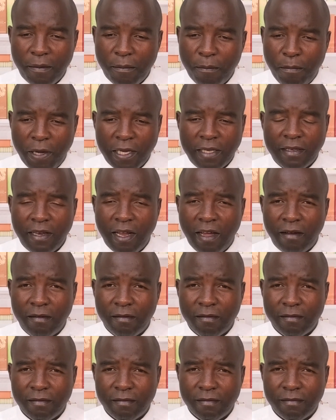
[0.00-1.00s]
But
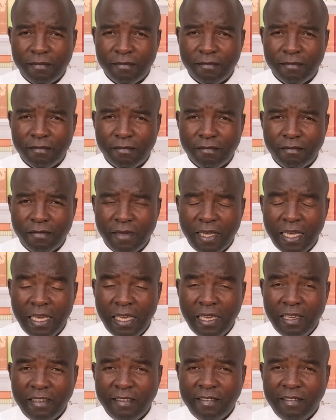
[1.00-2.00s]
now,
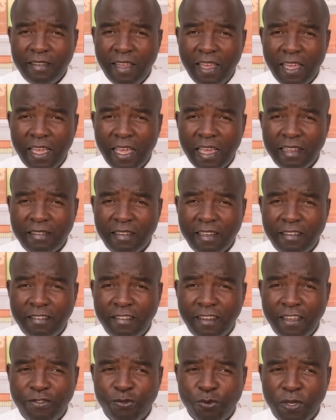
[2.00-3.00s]
he's saying as a
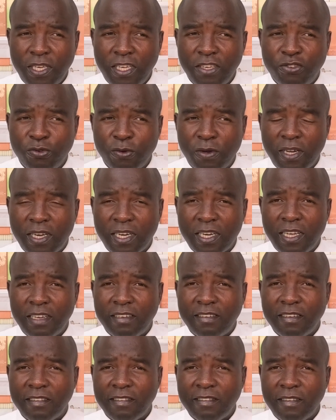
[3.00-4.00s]
church, we need to
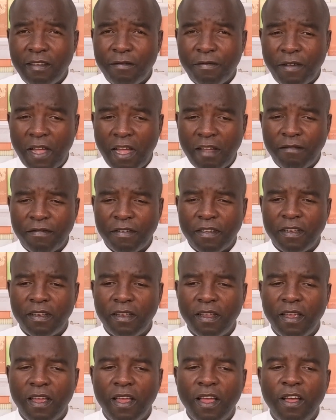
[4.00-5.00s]
create a safe haven
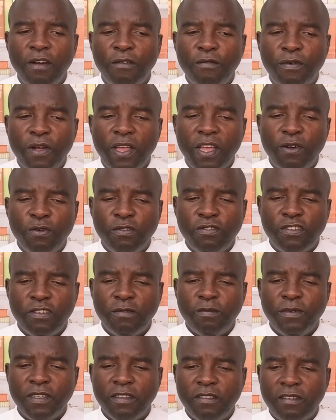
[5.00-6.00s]
for
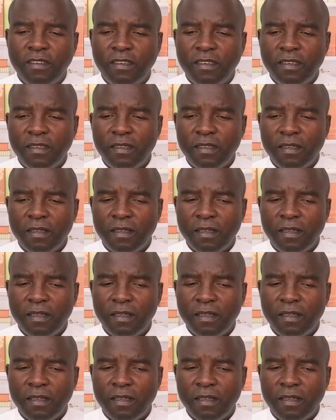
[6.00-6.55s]
LGBT.